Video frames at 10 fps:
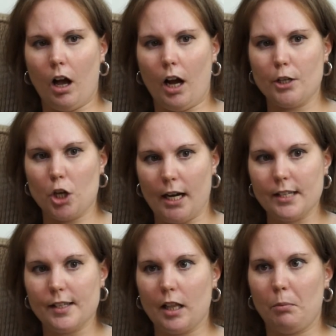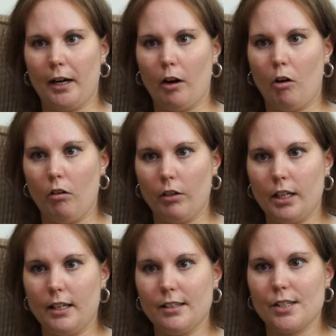I try to celebrate all
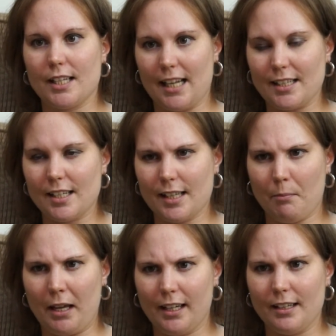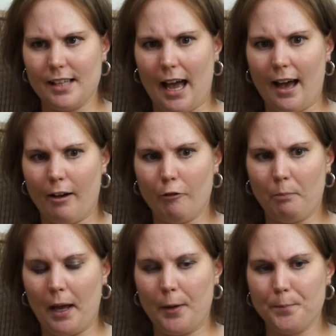the successes that my kids have,
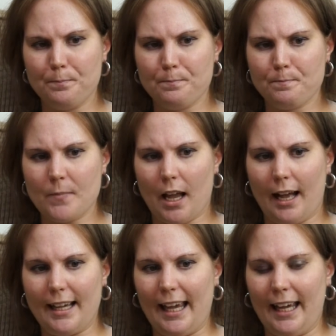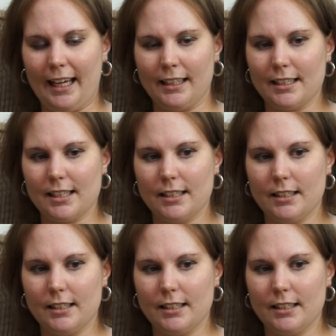but I can't